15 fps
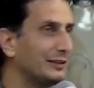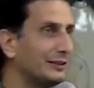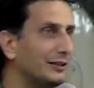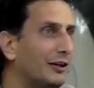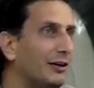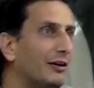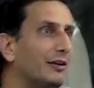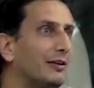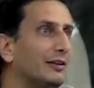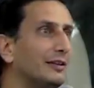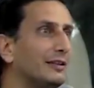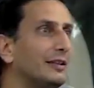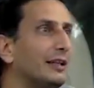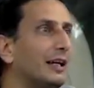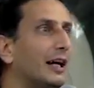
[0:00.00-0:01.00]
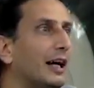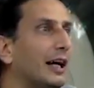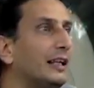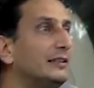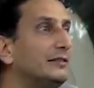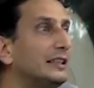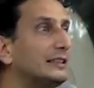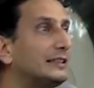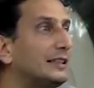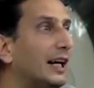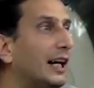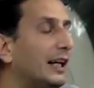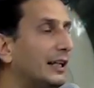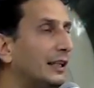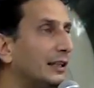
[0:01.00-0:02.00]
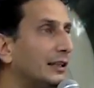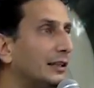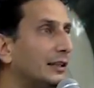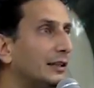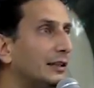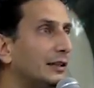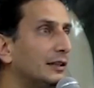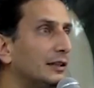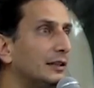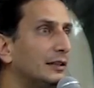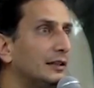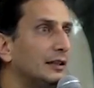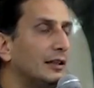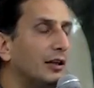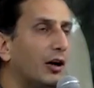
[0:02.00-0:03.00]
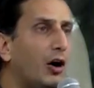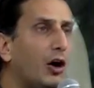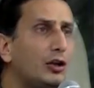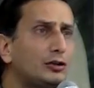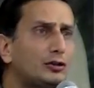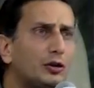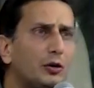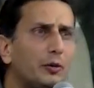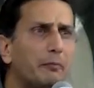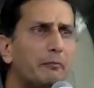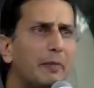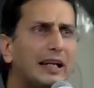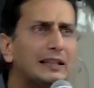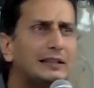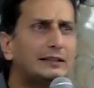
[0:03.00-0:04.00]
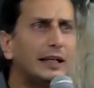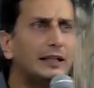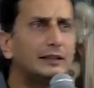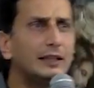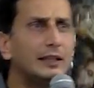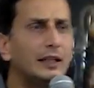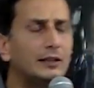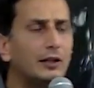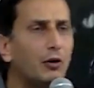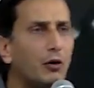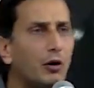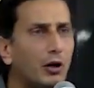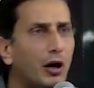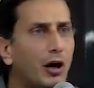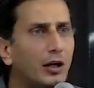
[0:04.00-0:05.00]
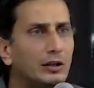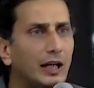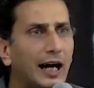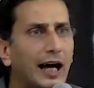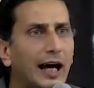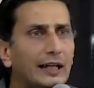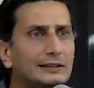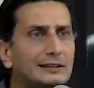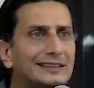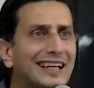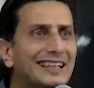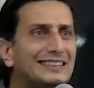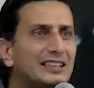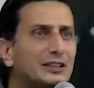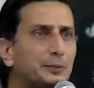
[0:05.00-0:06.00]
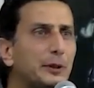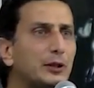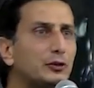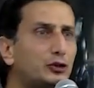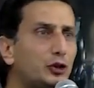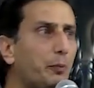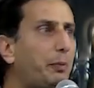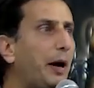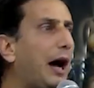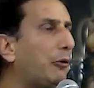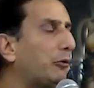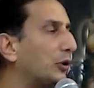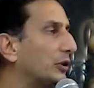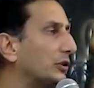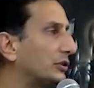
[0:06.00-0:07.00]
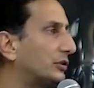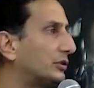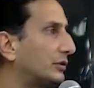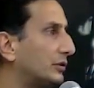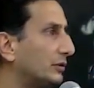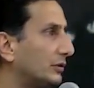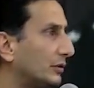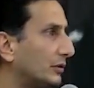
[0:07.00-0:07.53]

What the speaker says: You know. Anyways, I also meditating in the Quran, I had gained the spiritual powers.